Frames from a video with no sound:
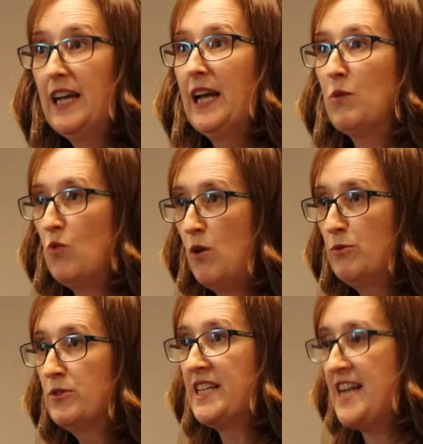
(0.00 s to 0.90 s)
It
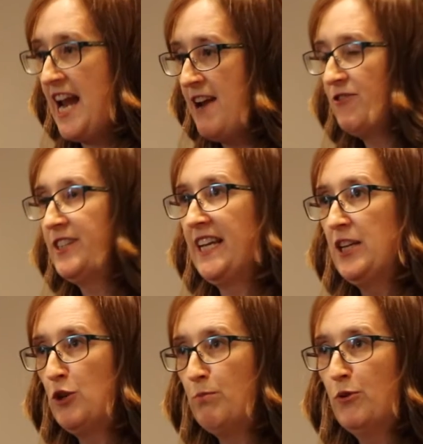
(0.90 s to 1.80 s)
wobbles, and
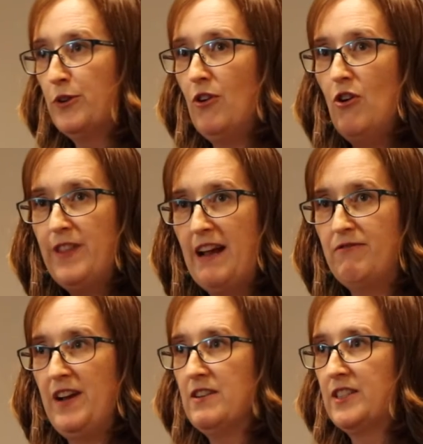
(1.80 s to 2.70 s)
everything you put on that
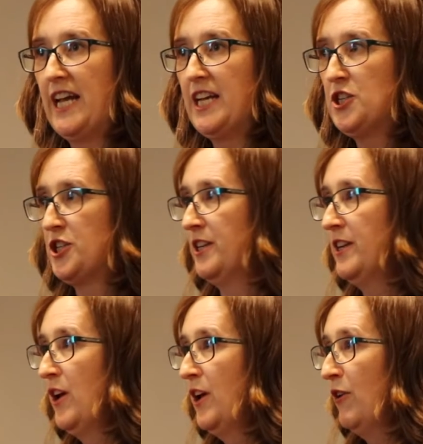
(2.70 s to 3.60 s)

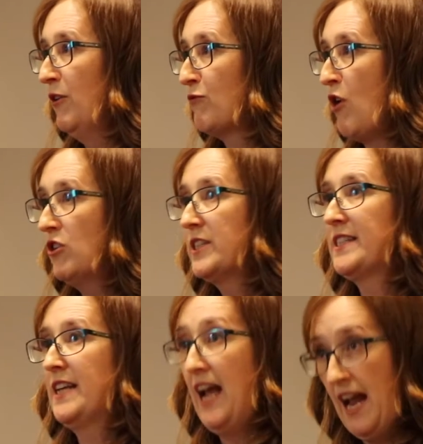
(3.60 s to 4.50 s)
foundation
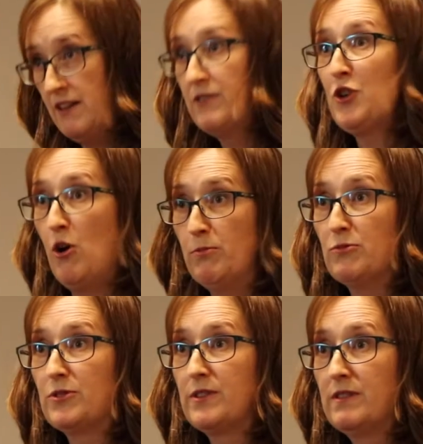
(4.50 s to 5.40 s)
rocks and
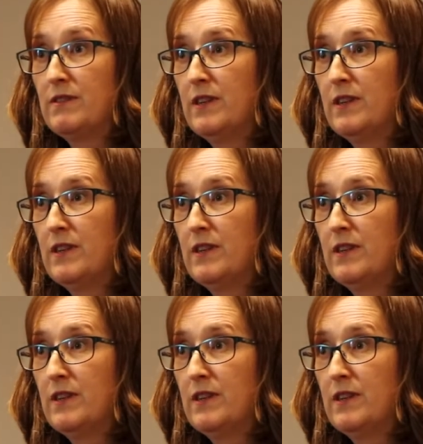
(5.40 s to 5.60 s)
topples.